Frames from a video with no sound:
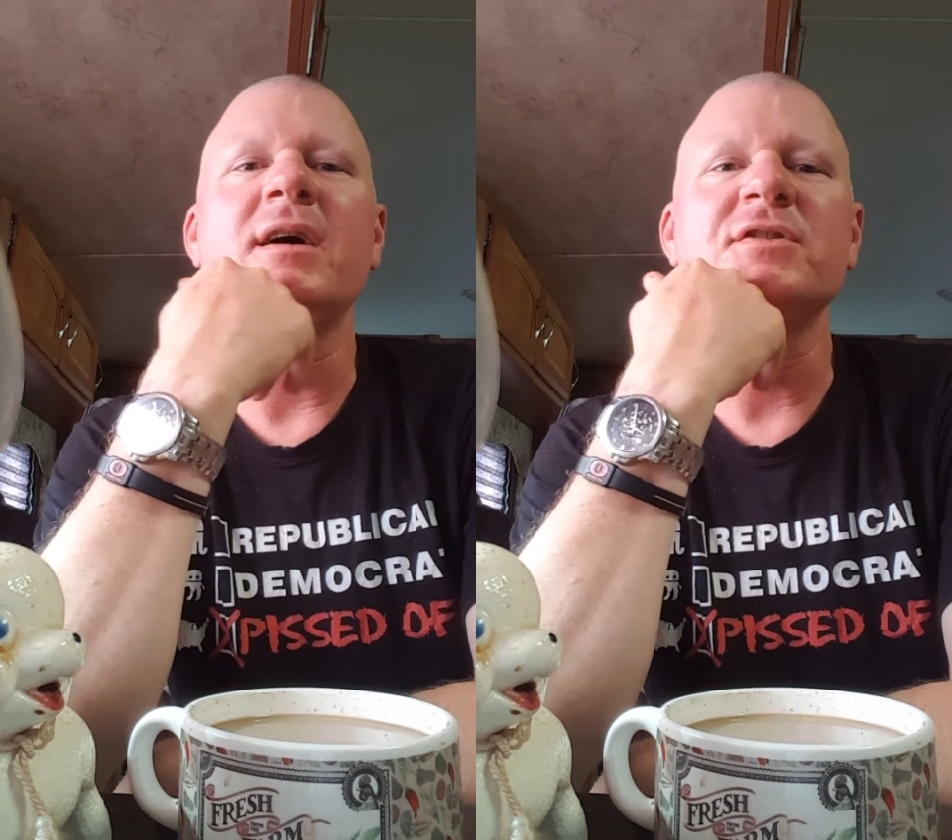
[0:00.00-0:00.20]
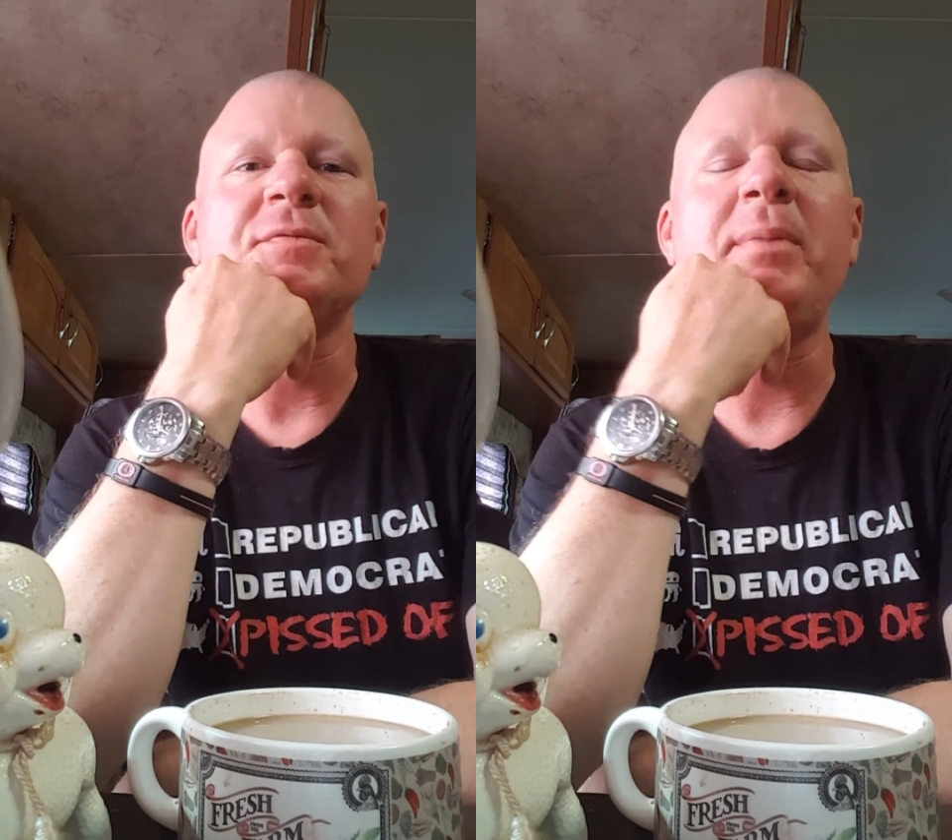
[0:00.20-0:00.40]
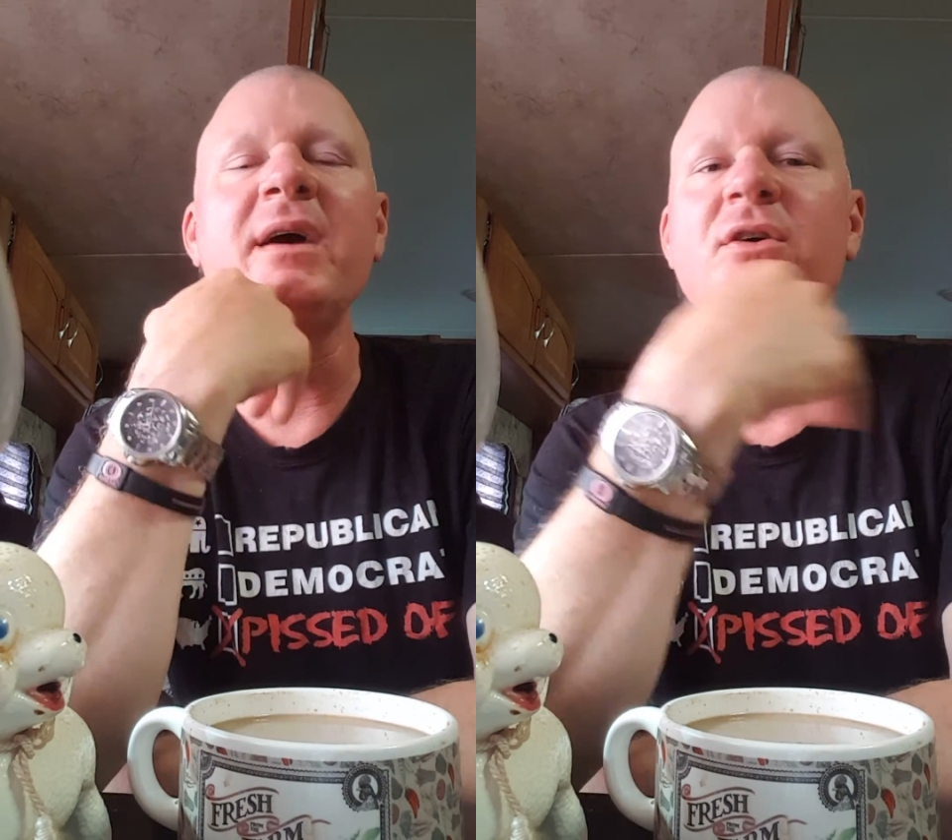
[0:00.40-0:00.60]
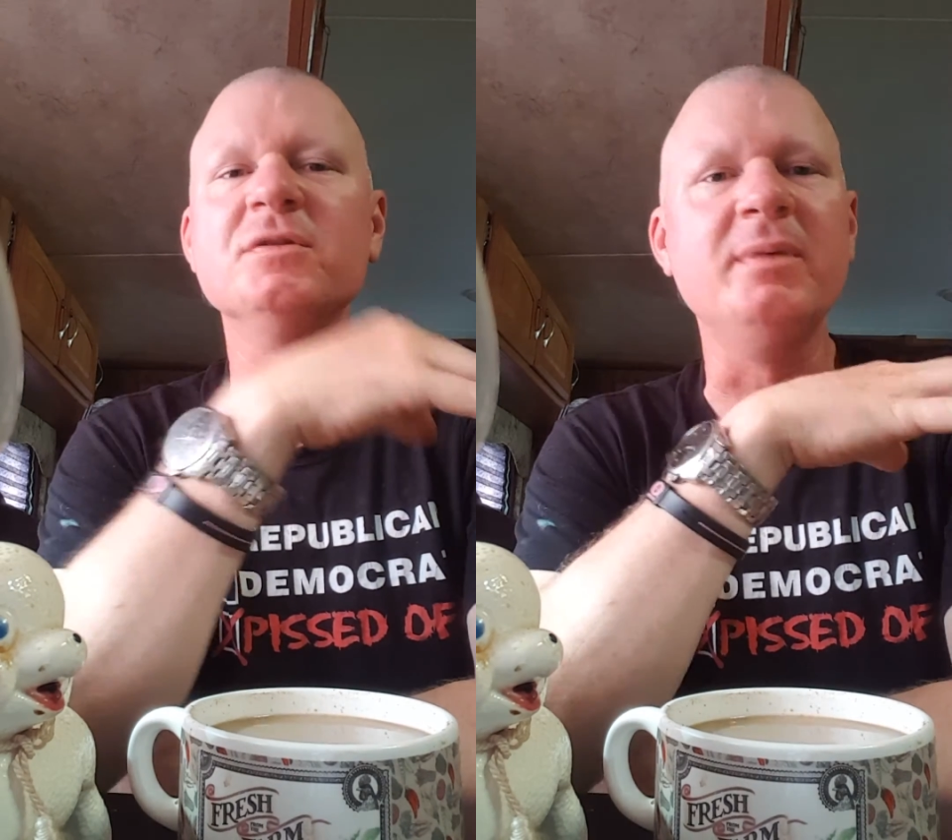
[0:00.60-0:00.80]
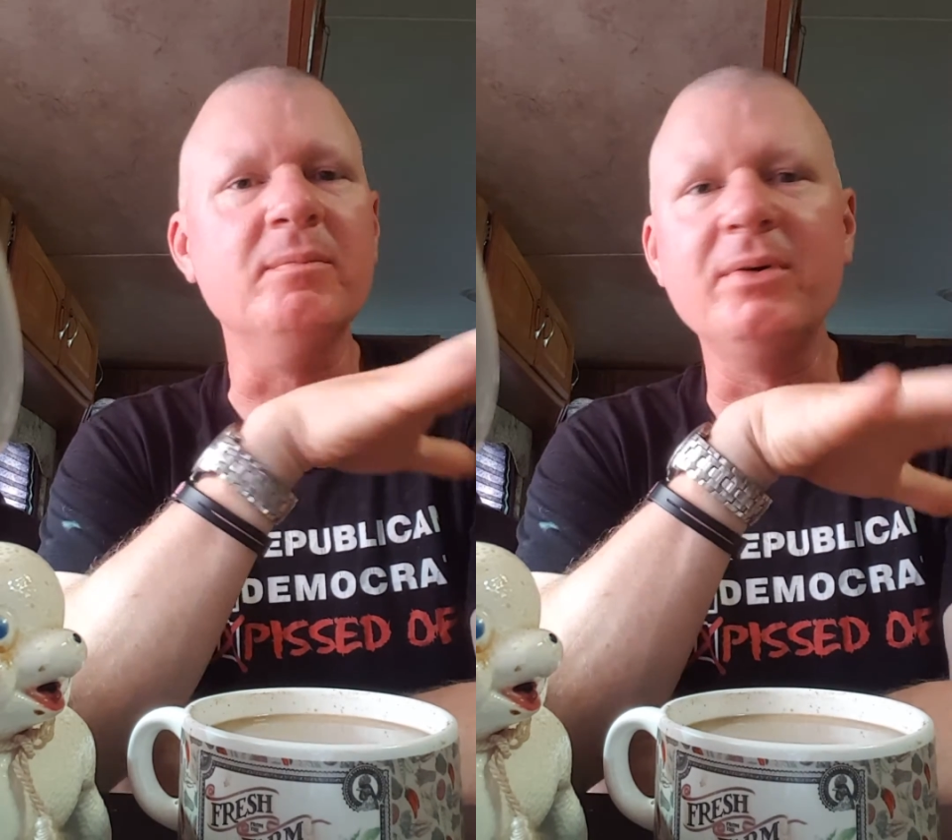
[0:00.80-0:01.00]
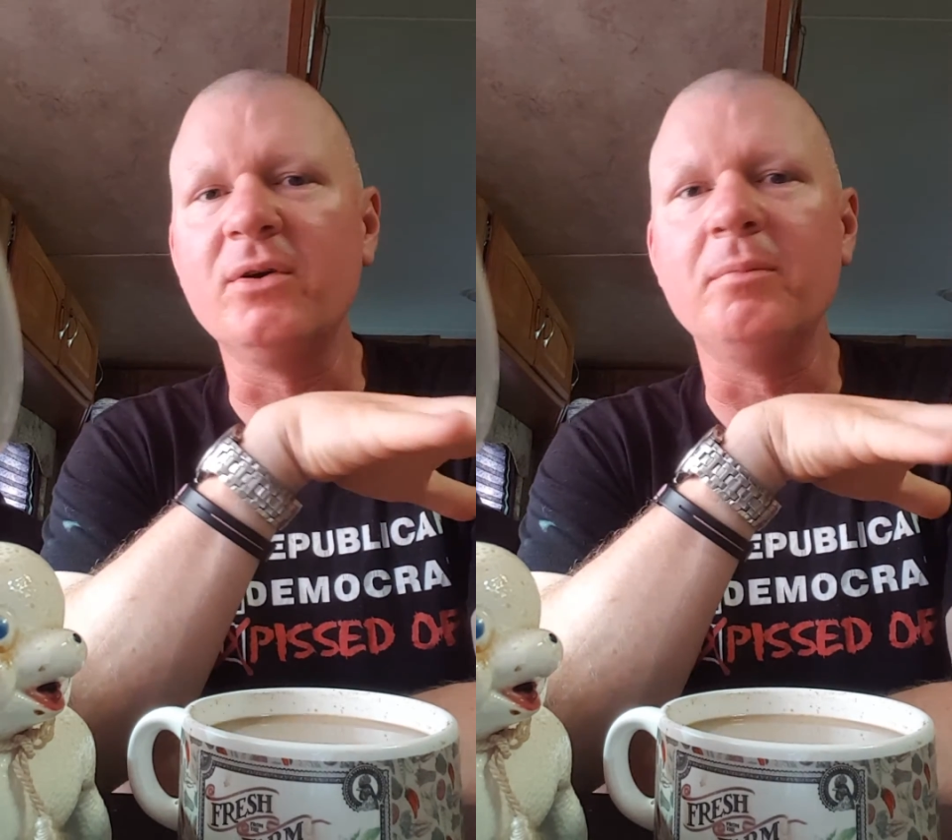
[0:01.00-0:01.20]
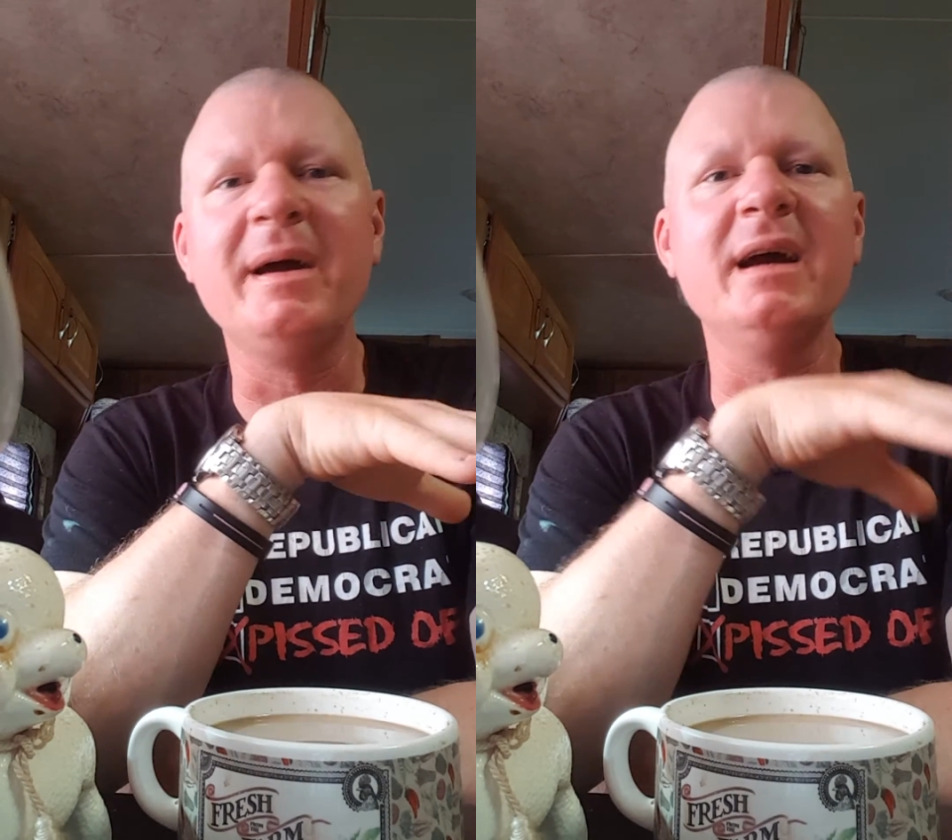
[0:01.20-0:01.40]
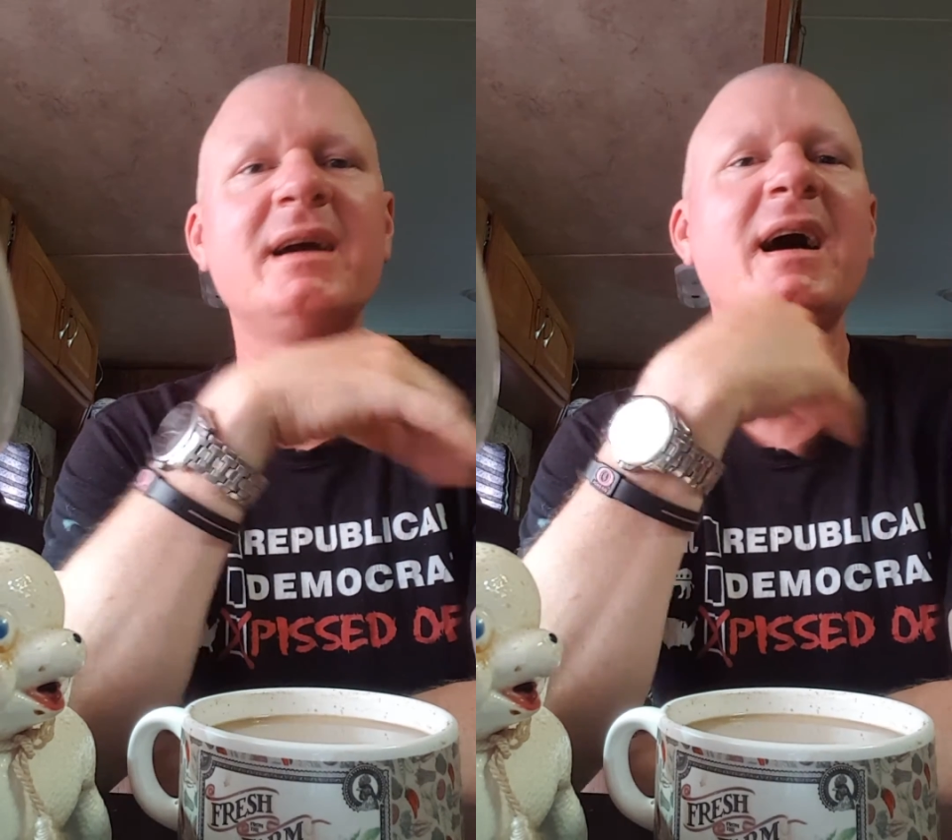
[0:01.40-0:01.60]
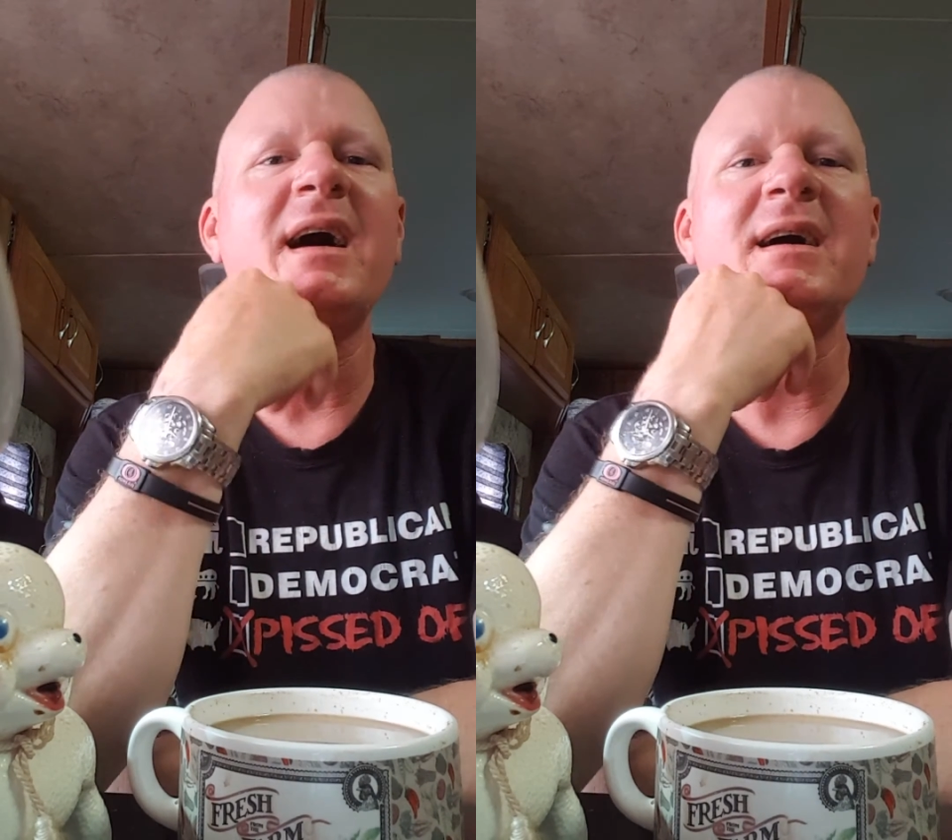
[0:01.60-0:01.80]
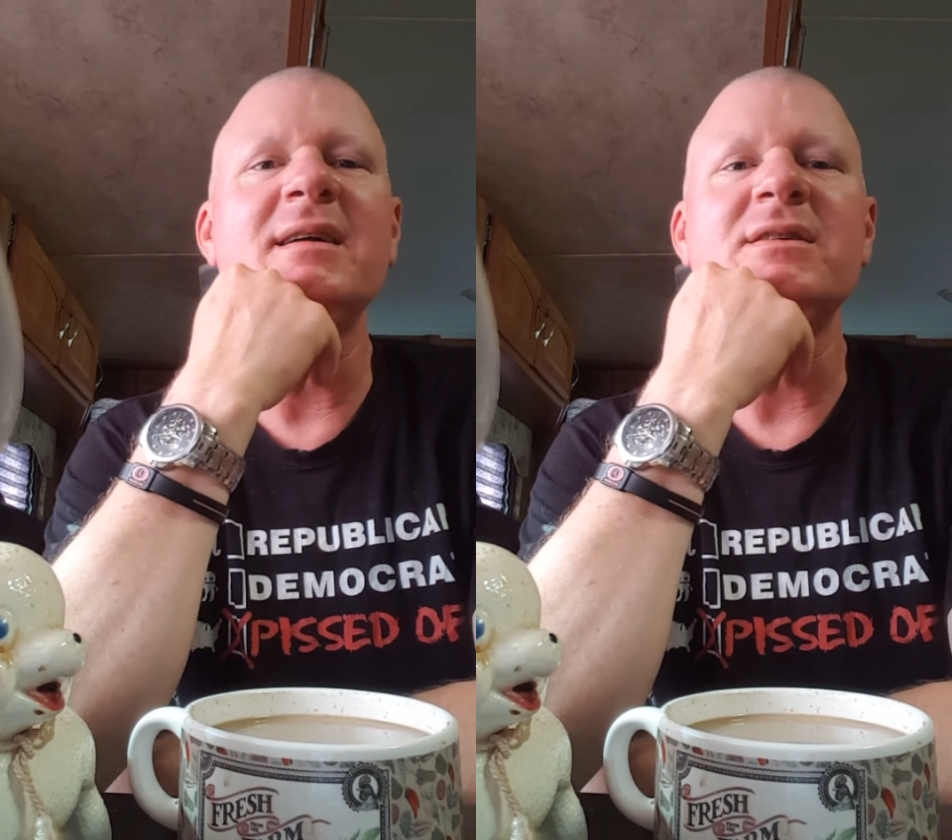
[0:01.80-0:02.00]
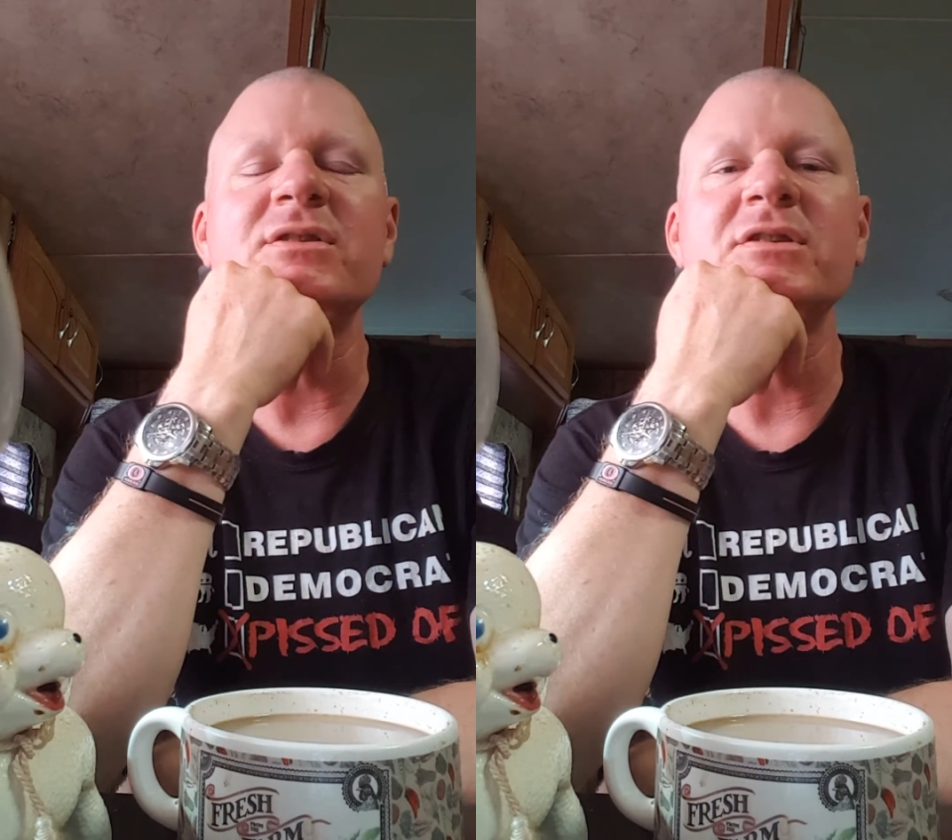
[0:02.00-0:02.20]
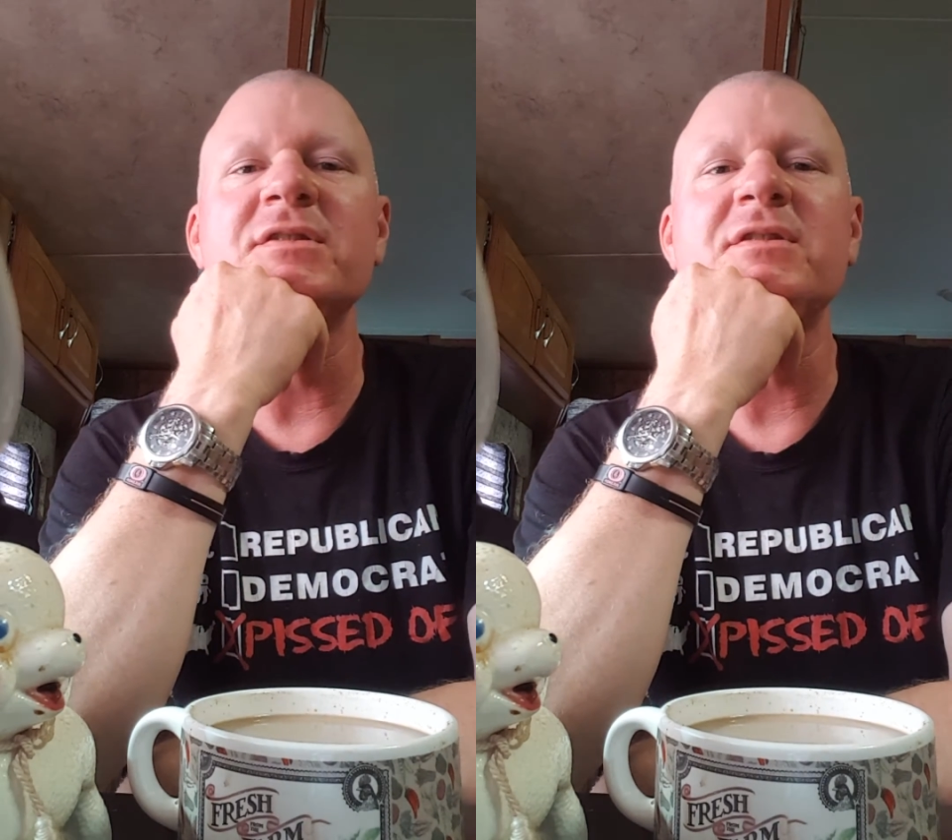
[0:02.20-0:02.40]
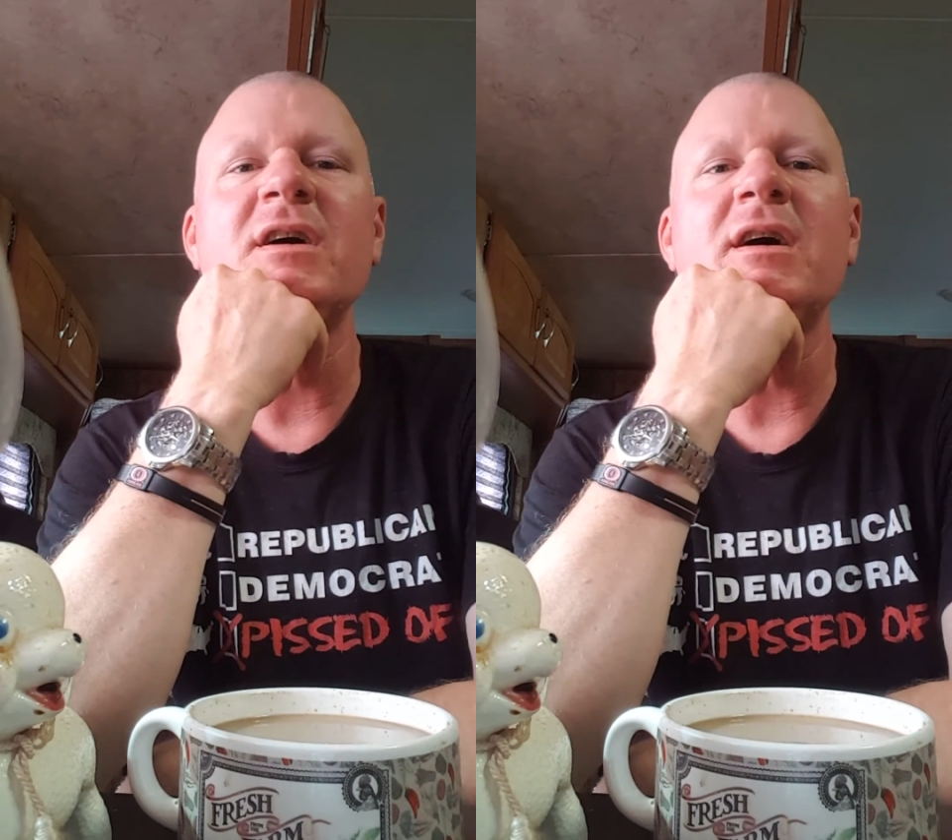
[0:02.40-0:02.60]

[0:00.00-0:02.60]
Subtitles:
spell's been put on mankind to just